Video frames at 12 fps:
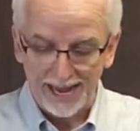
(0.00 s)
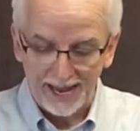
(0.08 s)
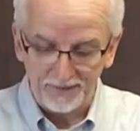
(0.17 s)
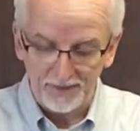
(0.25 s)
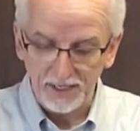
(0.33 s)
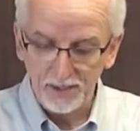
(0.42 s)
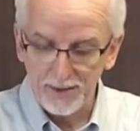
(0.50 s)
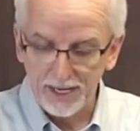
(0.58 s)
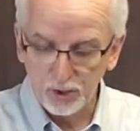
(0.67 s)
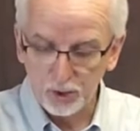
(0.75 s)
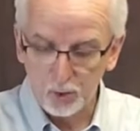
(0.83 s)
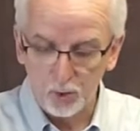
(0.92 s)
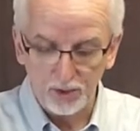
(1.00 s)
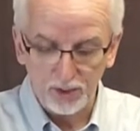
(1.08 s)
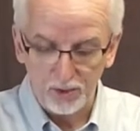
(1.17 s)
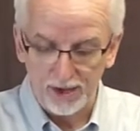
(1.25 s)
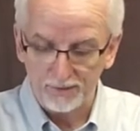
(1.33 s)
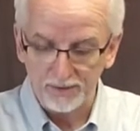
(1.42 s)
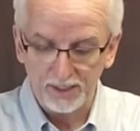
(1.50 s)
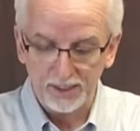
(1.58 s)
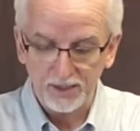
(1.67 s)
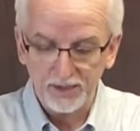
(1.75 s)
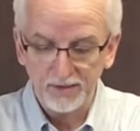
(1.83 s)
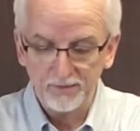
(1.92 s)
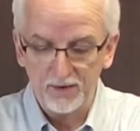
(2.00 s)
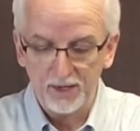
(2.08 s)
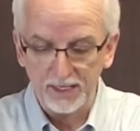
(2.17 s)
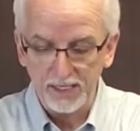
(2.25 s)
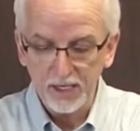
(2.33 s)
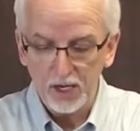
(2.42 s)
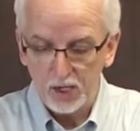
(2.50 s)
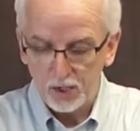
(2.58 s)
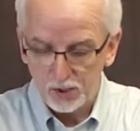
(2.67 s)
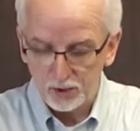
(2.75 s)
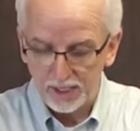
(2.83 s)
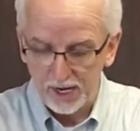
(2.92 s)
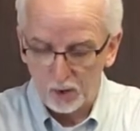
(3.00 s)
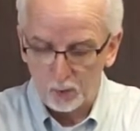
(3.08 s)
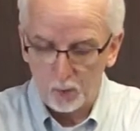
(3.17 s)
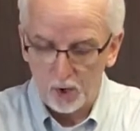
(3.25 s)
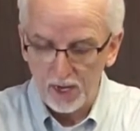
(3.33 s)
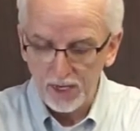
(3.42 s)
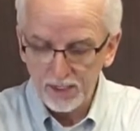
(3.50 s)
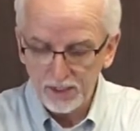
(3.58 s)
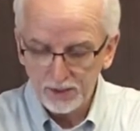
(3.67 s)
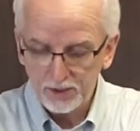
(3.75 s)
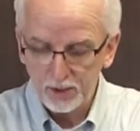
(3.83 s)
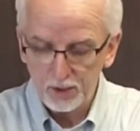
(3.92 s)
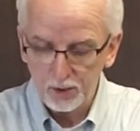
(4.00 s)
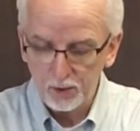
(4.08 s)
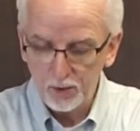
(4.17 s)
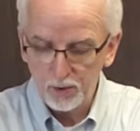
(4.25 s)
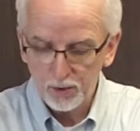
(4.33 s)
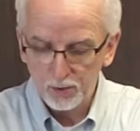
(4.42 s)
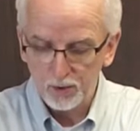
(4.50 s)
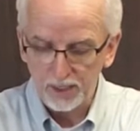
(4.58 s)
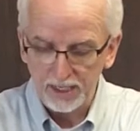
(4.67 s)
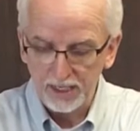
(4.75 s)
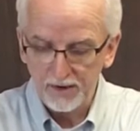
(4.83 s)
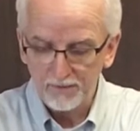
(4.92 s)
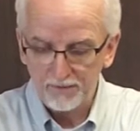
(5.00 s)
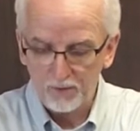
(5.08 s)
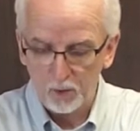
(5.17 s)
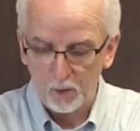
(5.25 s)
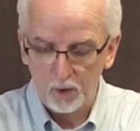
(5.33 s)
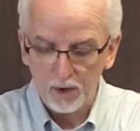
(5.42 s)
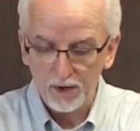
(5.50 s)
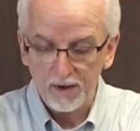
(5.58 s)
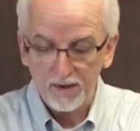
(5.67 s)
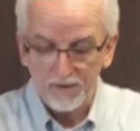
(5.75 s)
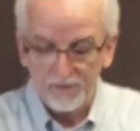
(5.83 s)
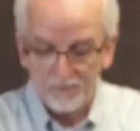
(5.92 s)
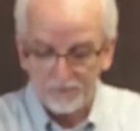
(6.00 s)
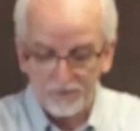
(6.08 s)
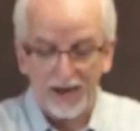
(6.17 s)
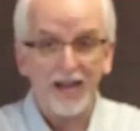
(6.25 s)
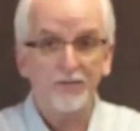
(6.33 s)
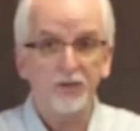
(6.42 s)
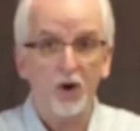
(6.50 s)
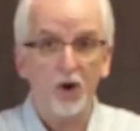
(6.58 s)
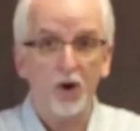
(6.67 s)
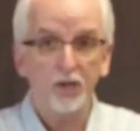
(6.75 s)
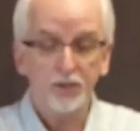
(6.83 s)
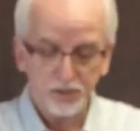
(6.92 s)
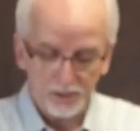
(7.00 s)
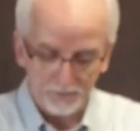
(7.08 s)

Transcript: And then to make sure that you haven't done anything funny, you count 1, 2, 3, 4, 5 cards,